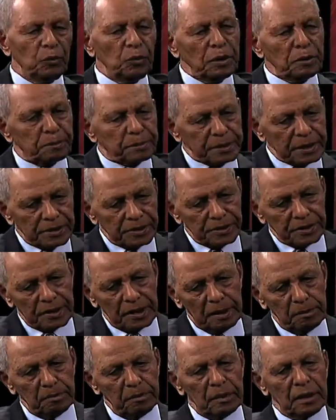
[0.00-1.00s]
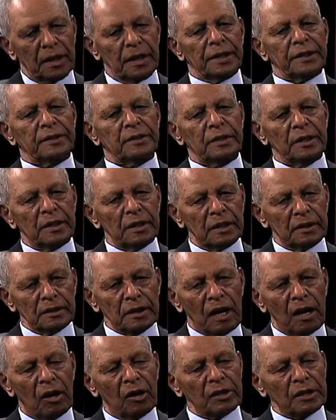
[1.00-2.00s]
we pressed them, and
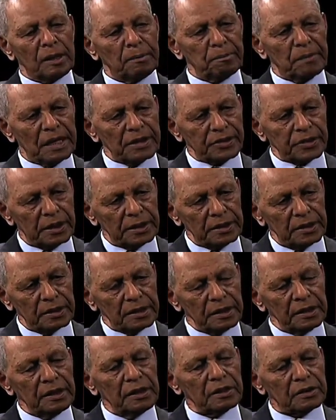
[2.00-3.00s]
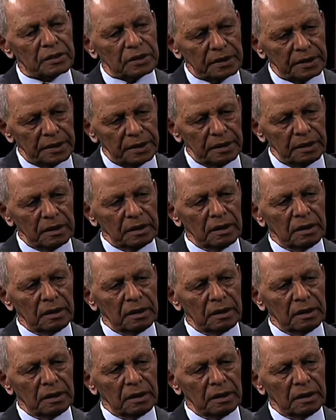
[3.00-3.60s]
our ambassador in Italy,